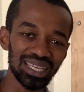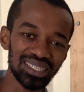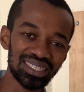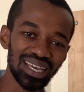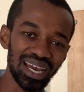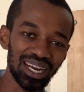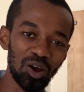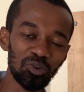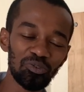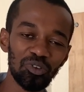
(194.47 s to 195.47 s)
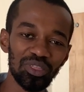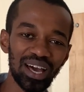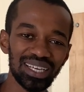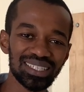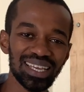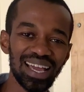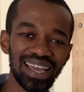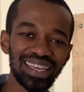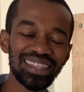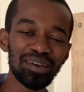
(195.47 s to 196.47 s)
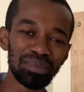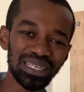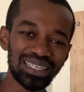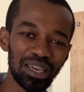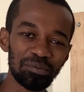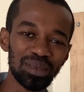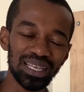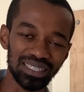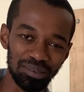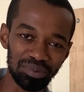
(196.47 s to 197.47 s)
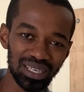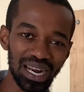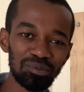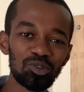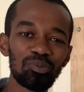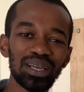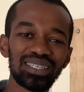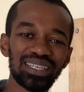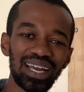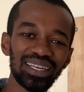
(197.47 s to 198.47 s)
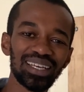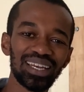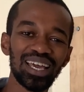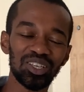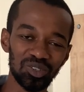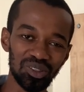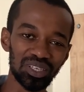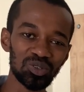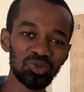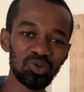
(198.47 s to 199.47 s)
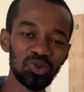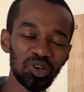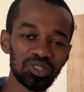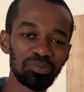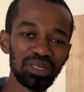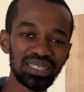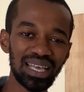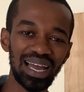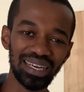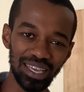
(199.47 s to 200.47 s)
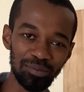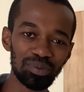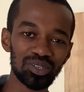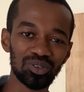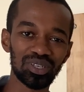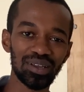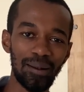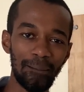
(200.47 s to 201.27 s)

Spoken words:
Stick around for that. In the meantime, subscribe to my channel so that you do not miss an episode.